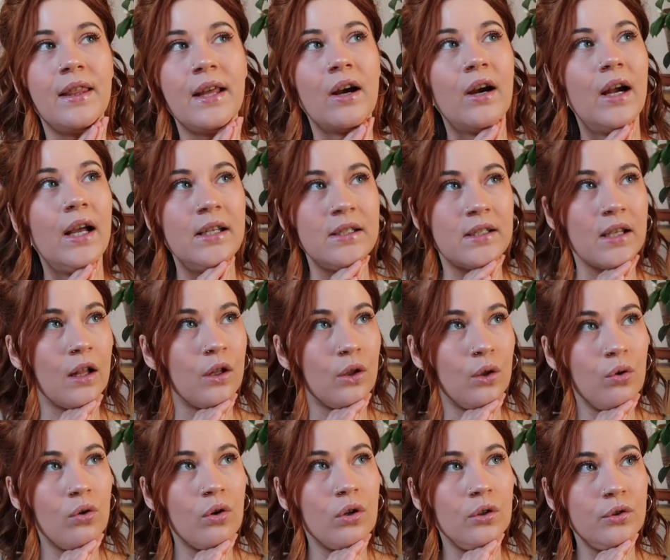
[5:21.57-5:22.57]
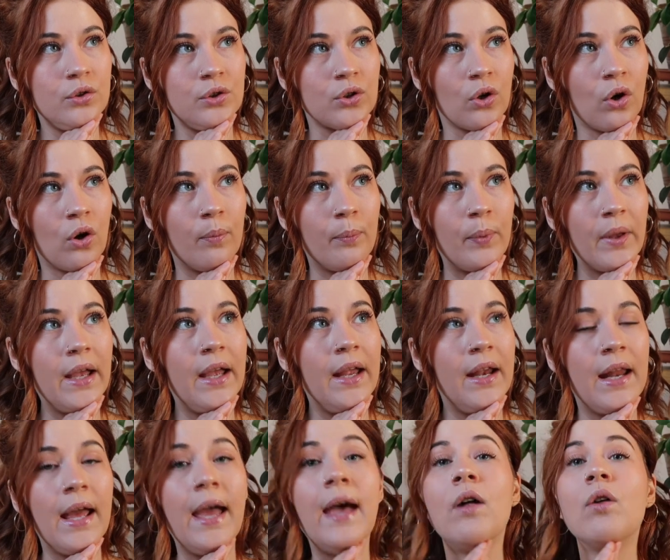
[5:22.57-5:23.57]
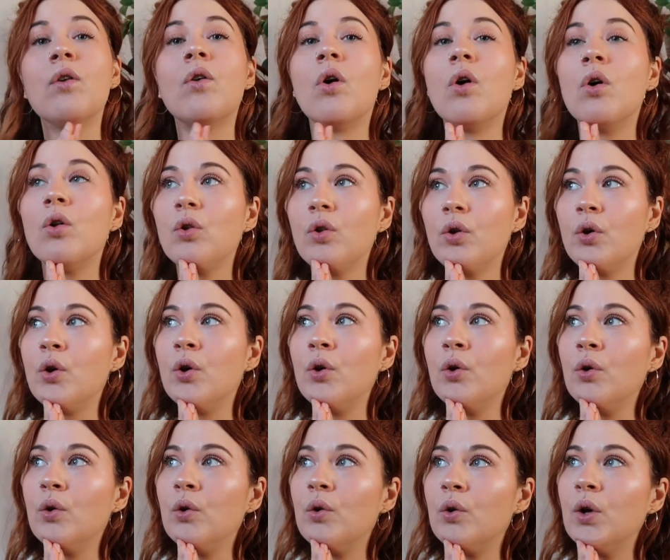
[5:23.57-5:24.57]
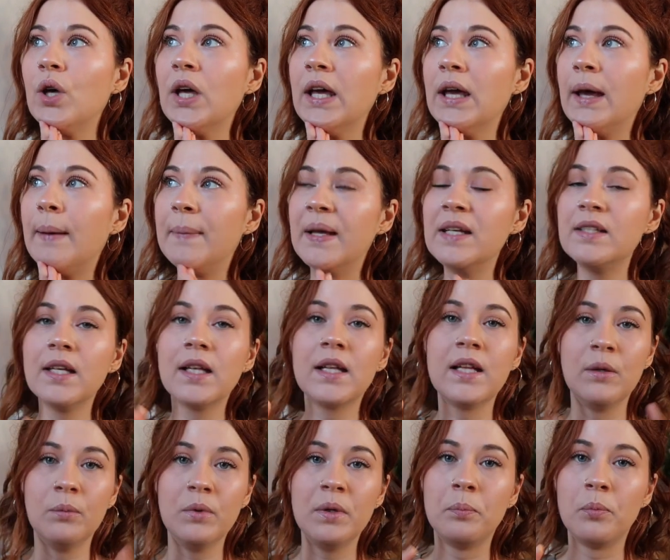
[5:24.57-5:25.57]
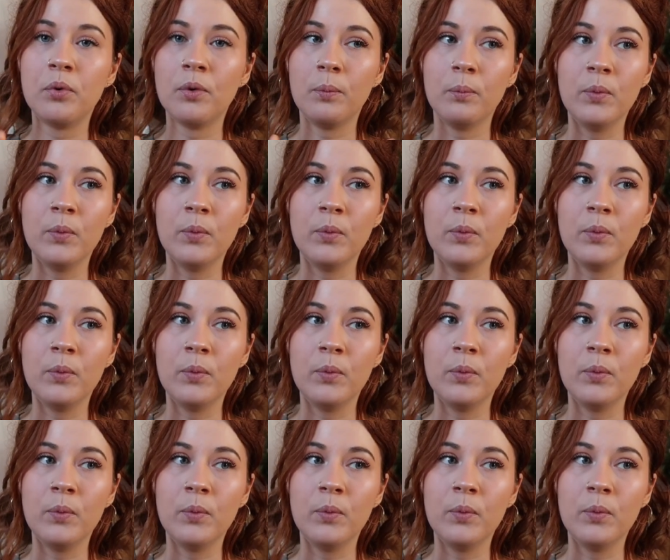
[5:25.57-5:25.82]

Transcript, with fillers: There is a local shop in Elgol who basically we,